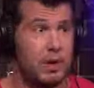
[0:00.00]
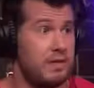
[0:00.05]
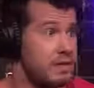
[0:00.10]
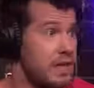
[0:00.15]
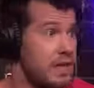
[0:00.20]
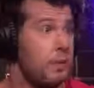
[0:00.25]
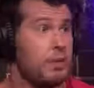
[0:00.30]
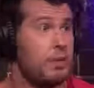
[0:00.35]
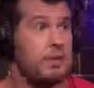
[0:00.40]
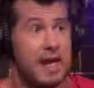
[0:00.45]
We've
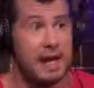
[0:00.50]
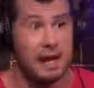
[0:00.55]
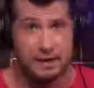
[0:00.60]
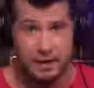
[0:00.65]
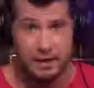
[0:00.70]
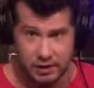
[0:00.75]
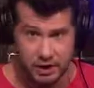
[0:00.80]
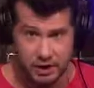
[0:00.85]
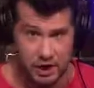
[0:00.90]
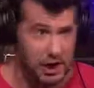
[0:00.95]
dealt with that on
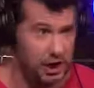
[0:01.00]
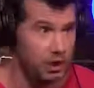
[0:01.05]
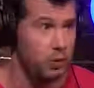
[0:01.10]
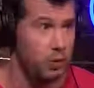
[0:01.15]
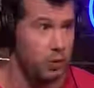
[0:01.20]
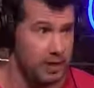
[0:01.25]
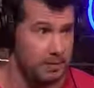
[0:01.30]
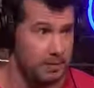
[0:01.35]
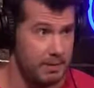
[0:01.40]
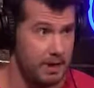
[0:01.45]
this channel
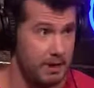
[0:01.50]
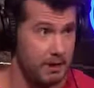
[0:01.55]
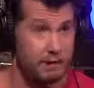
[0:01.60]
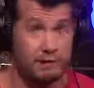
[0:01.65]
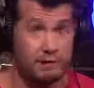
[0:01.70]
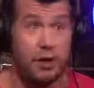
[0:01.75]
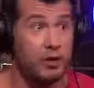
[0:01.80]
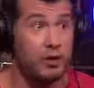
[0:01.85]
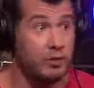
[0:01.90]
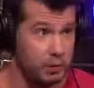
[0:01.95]
quite a bit.
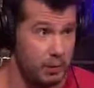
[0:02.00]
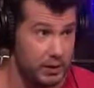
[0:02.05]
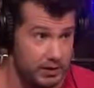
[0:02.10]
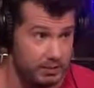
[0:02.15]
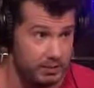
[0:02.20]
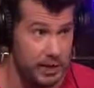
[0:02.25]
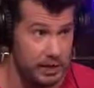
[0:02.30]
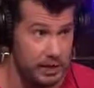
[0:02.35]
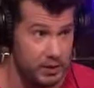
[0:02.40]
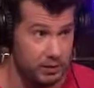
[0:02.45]
False
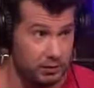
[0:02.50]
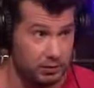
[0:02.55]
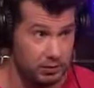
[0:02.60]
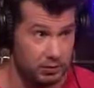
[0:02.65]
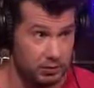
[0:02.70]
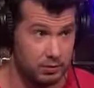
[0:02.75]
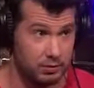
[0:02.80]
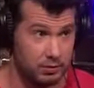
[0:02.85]
ones, mind you.